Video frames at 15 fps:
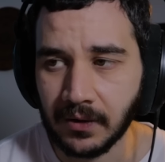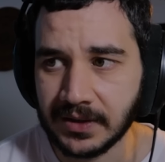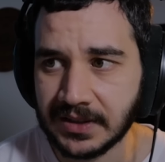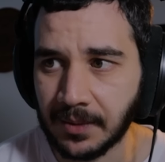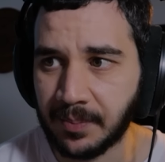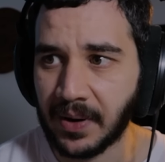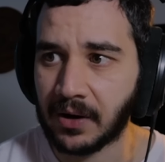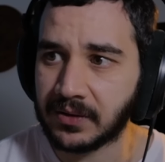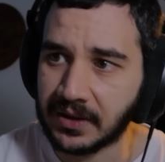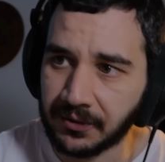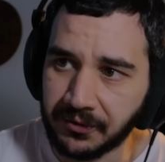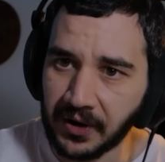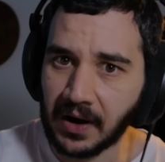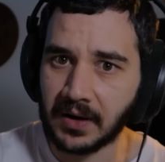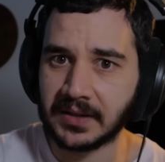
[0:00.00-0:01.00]
is about the
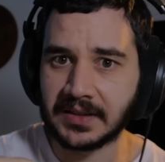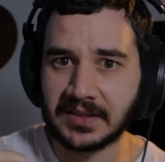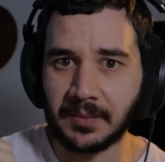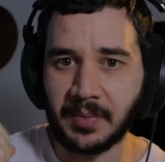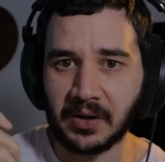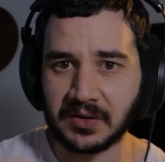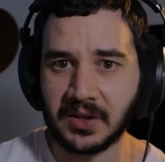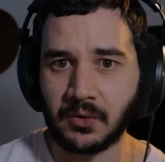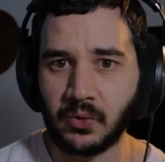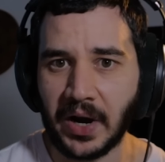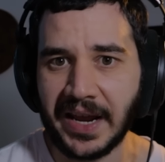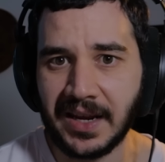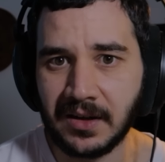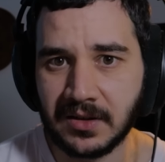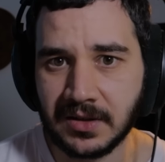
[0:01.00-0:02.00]
violence, is about the
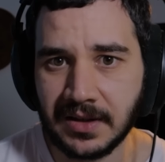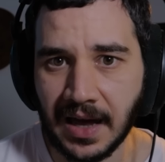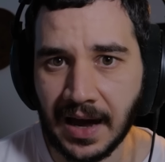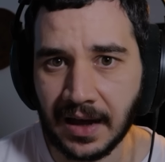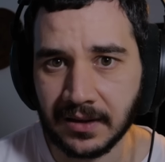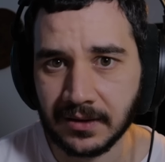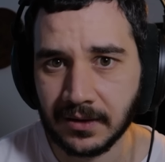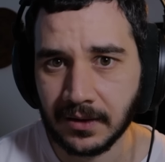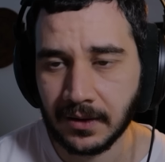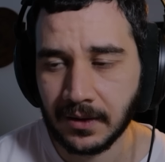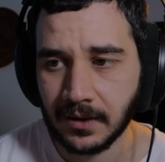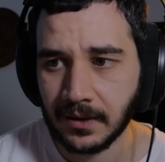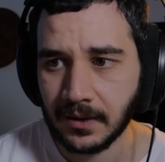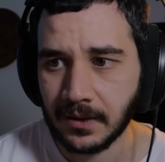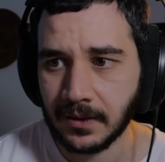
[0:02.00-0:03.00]
rage
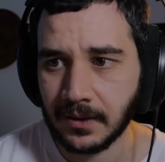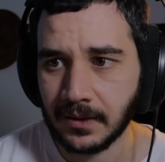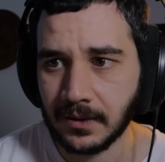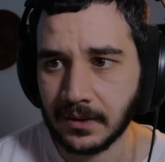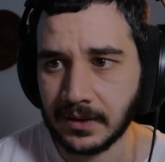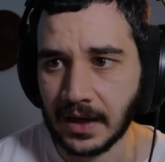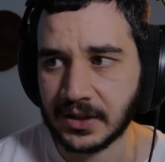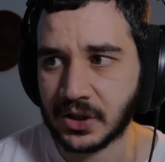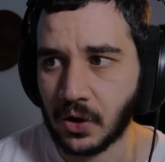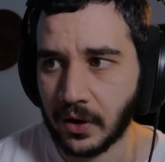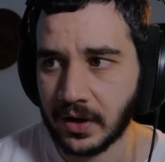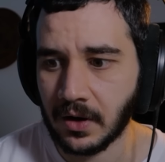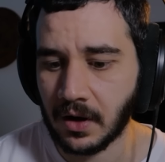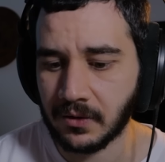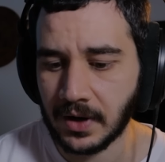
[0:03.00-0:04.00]
that's
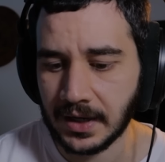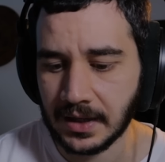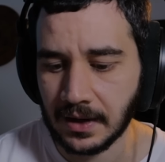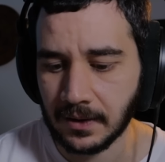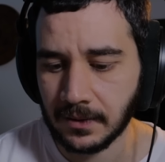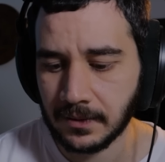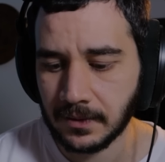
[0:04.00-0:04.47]
going on right now.